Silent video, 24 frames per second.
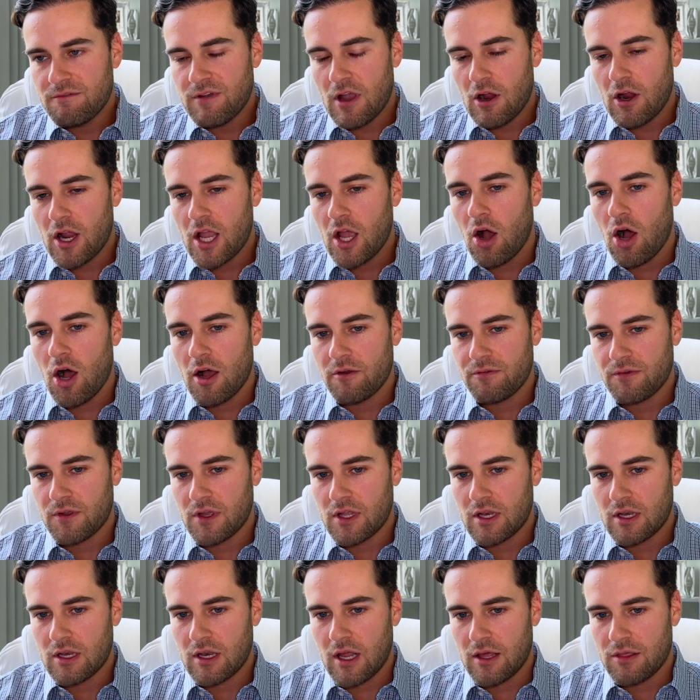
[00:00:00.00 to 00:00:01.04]
very
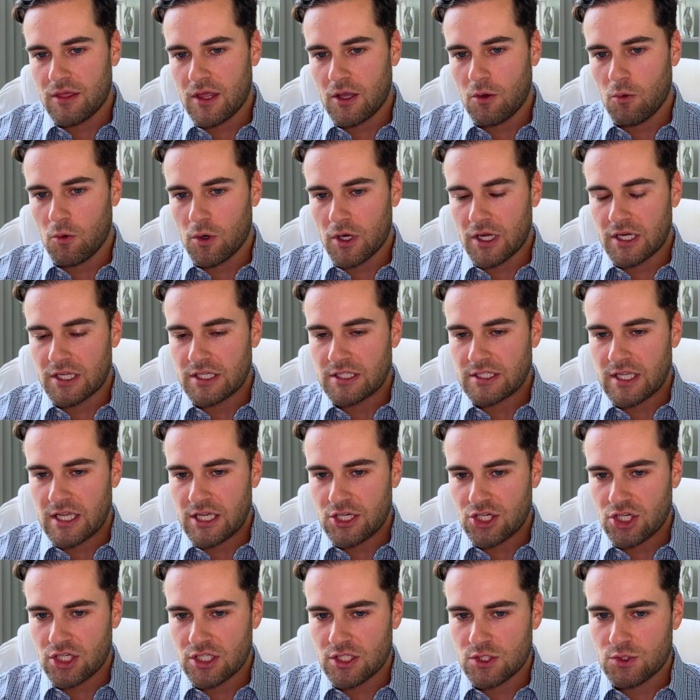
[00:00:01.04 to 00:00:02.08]
often, I think
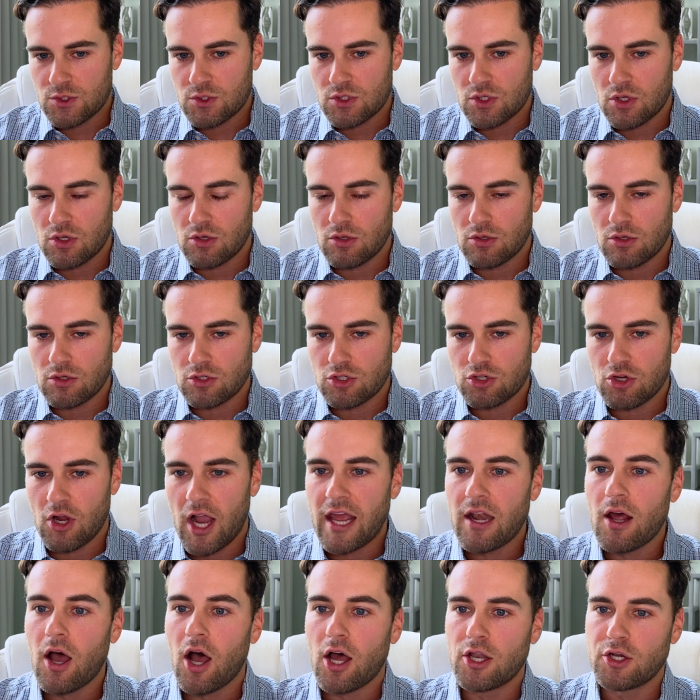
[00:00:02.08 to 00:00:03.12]
organizations
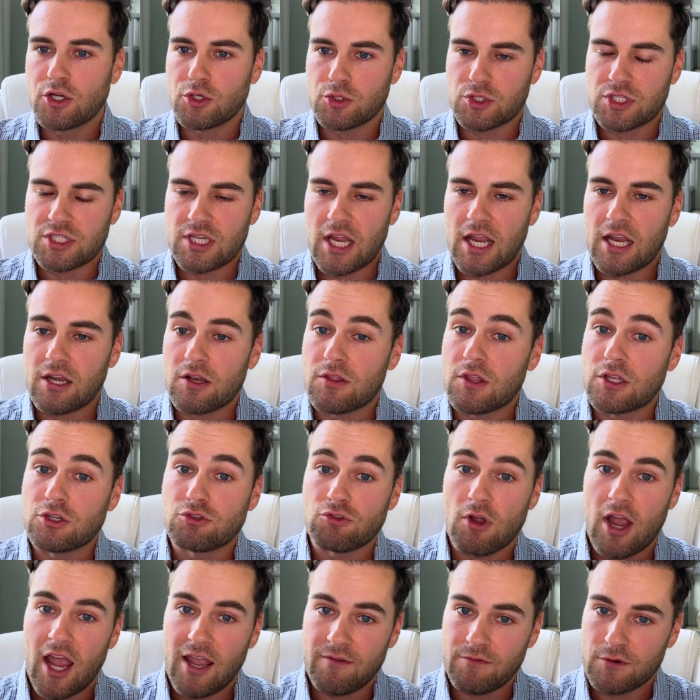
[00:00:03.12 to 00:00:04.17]
try to understand the
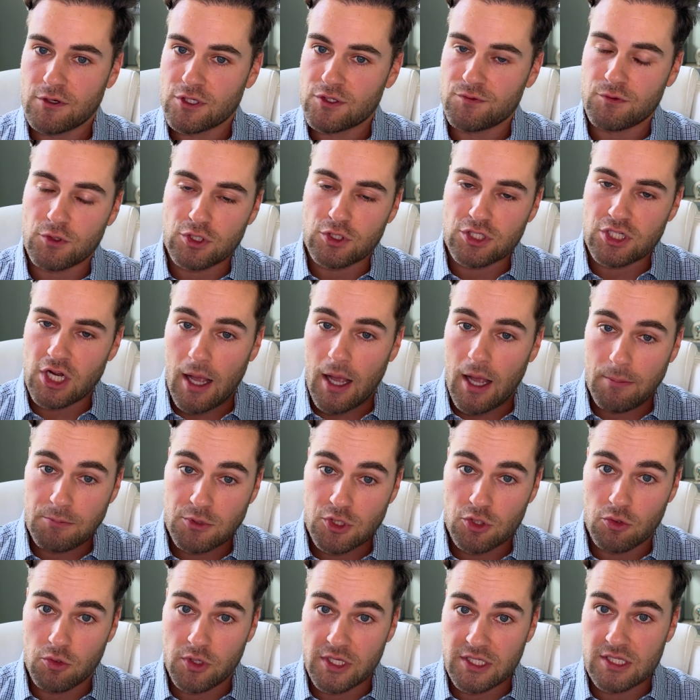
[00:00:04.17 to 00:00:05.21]
drivers for job
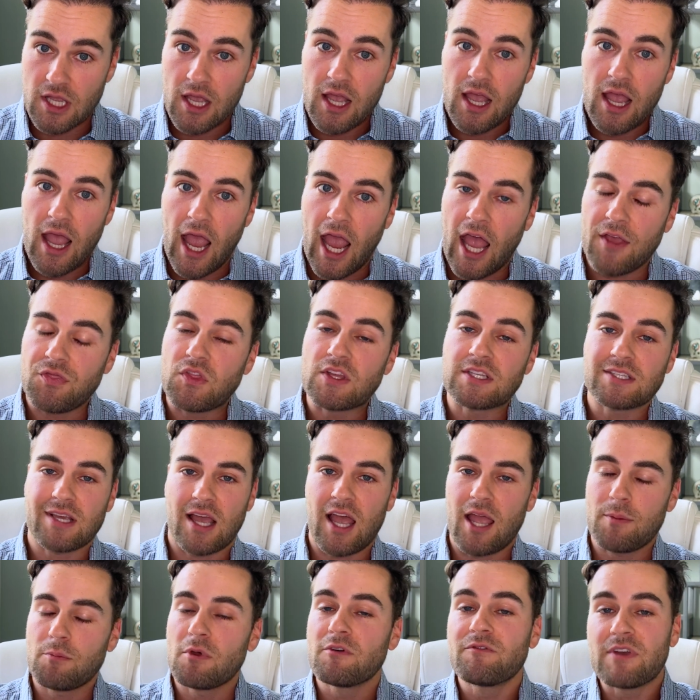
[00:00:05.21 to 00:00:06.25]
choice at the
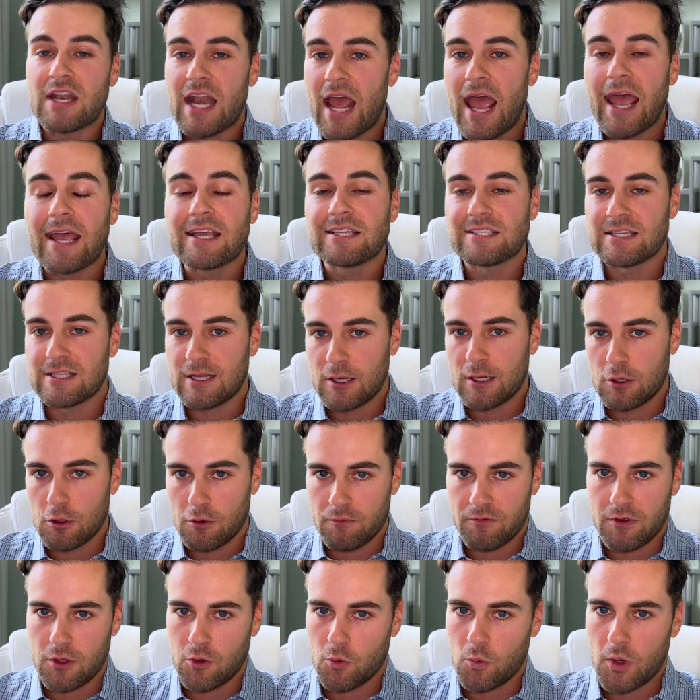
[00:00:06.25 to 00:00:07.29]
time of an exit
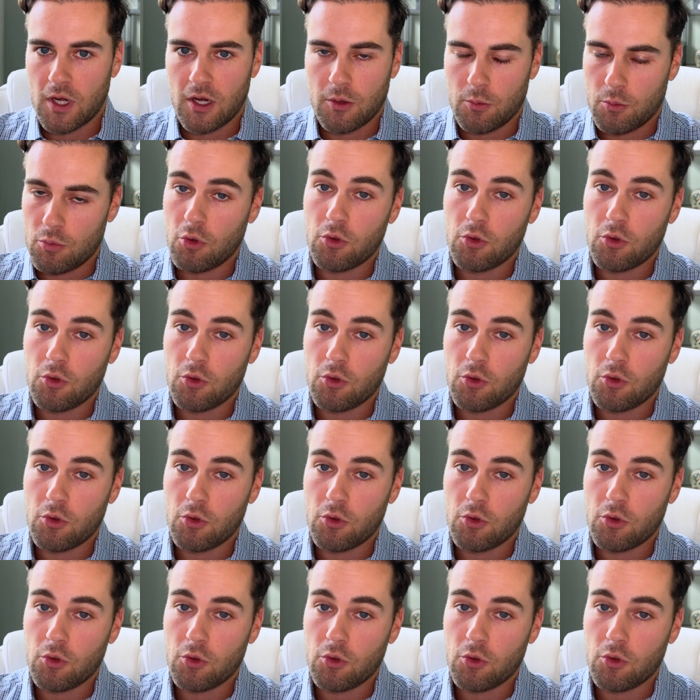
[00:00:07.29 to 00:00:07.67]
interview when an